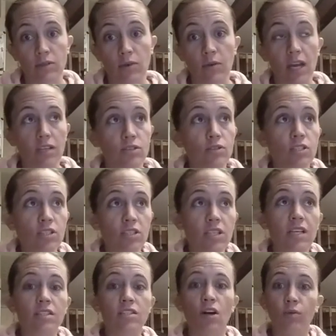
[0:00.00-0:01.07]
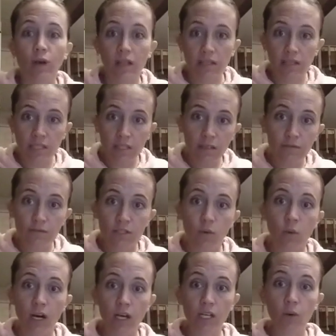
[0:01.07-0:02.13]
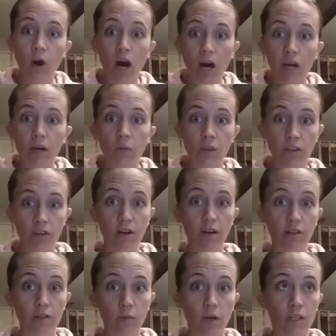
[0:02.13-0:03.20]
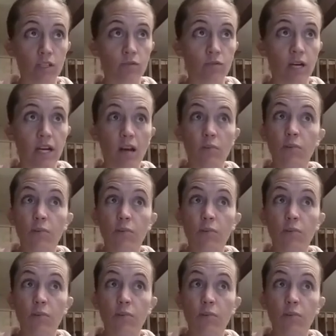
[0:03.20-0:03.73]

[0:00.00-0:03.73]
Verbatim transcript: Okay, so just it's all relative to where you are with your health and wellness right now,